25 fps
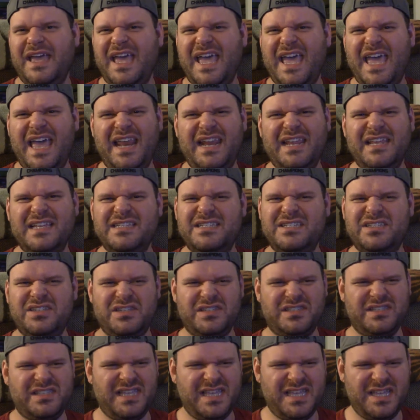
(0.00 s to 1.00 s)
And it
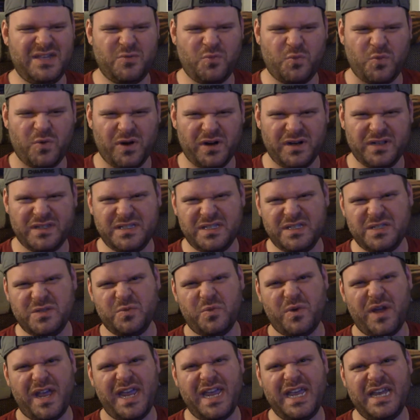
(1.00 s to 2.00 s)
just... It works its
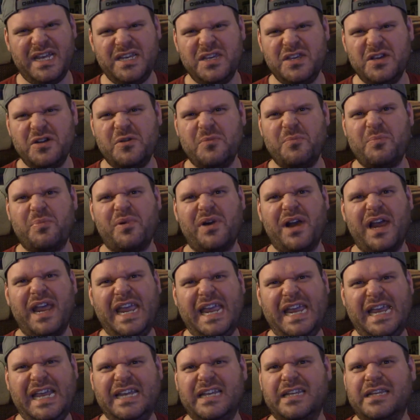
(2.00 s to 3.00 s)
way into your
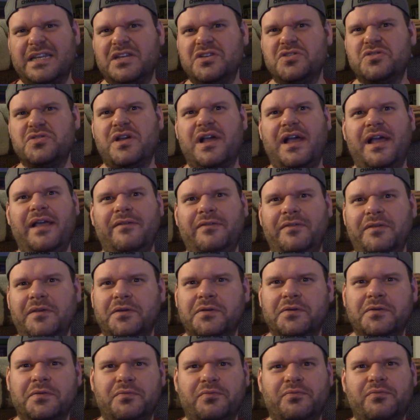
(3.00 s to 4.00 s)
brain, and it drives you
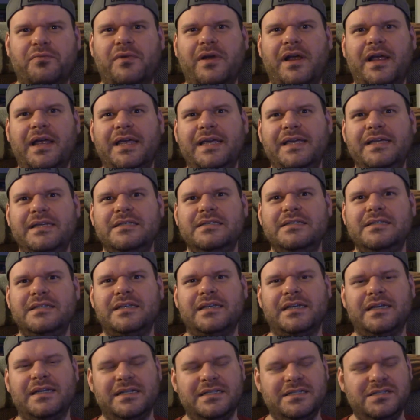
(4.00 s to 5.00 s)

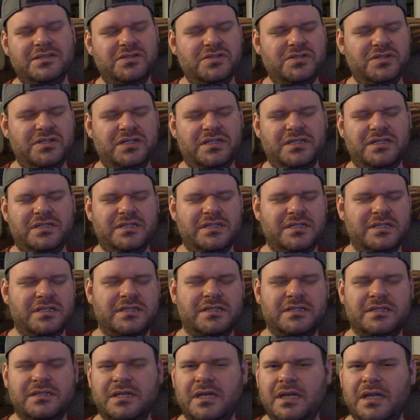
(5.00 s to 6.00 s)
crazy. It's just
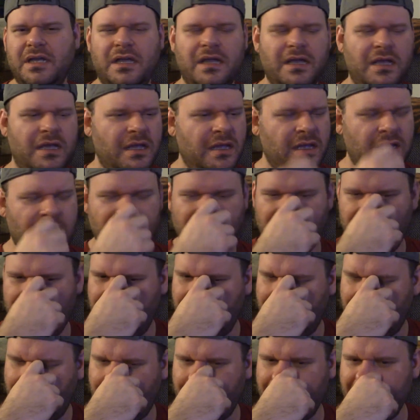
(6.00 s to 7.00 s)
this...
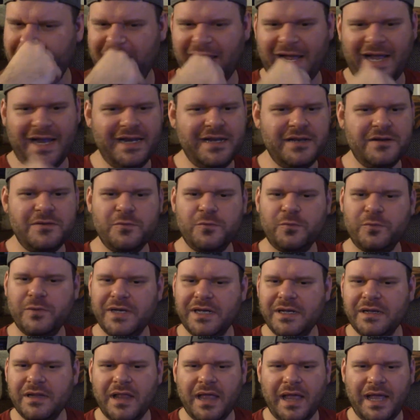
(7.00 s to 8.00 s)
I mean, I didn't
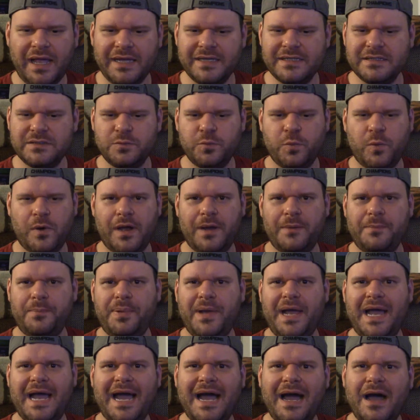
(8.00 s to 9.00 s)
realize what
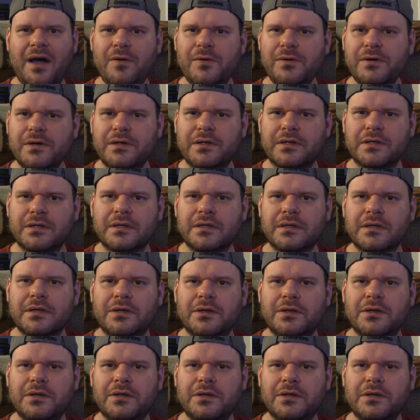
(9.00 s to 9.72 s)
power